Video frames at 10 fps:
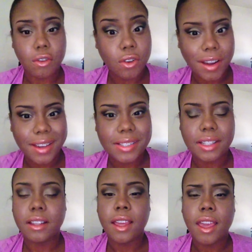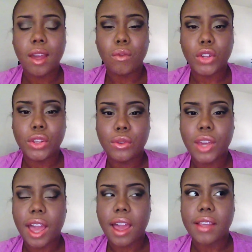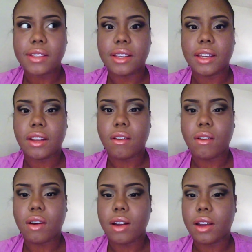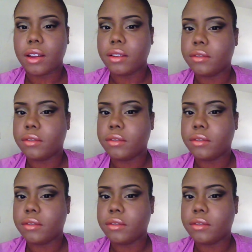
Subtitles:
crazy. For you guys that are